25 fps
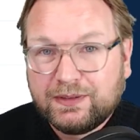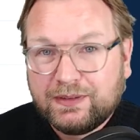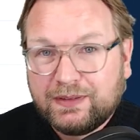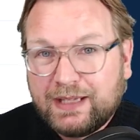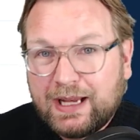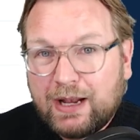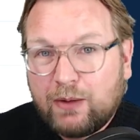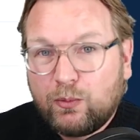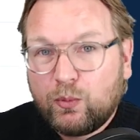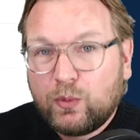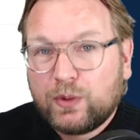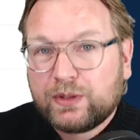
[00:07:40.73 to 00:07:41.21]

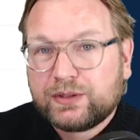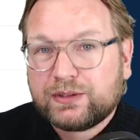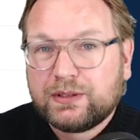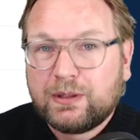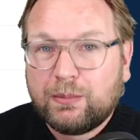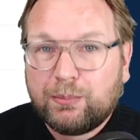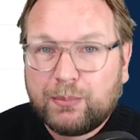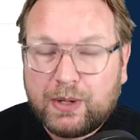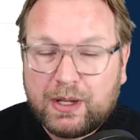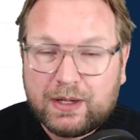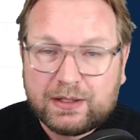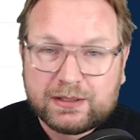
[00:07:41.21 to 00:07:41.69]
that
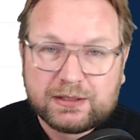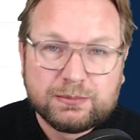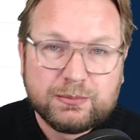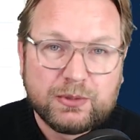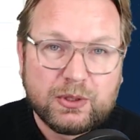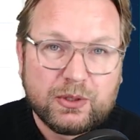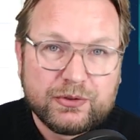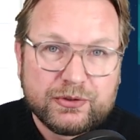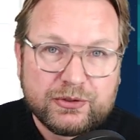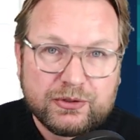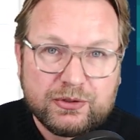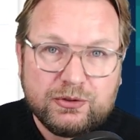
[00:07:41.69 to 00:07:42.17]
wasn't
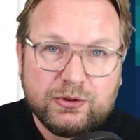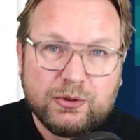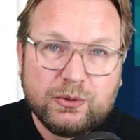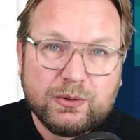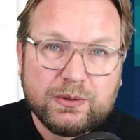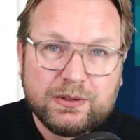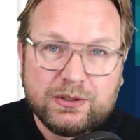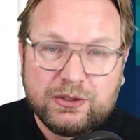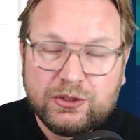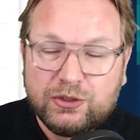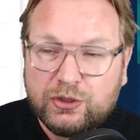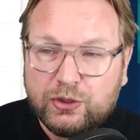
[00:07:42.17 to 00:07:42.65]
possible to do a
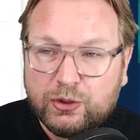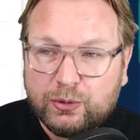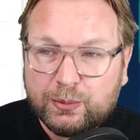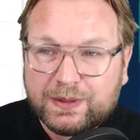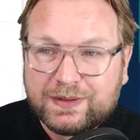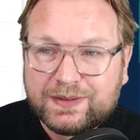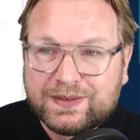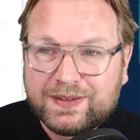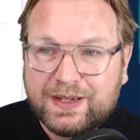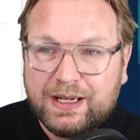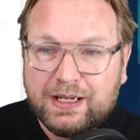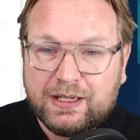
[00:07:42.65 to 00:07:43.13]
human
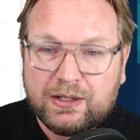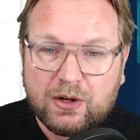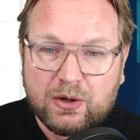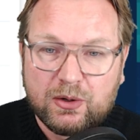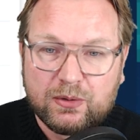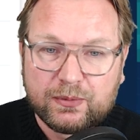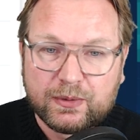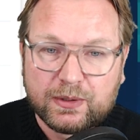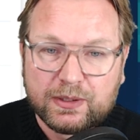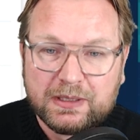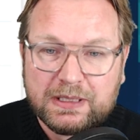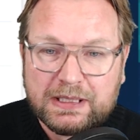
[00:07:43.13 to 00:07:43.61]

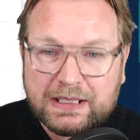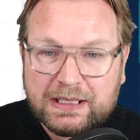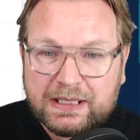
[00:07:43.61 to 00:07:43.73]
takeover.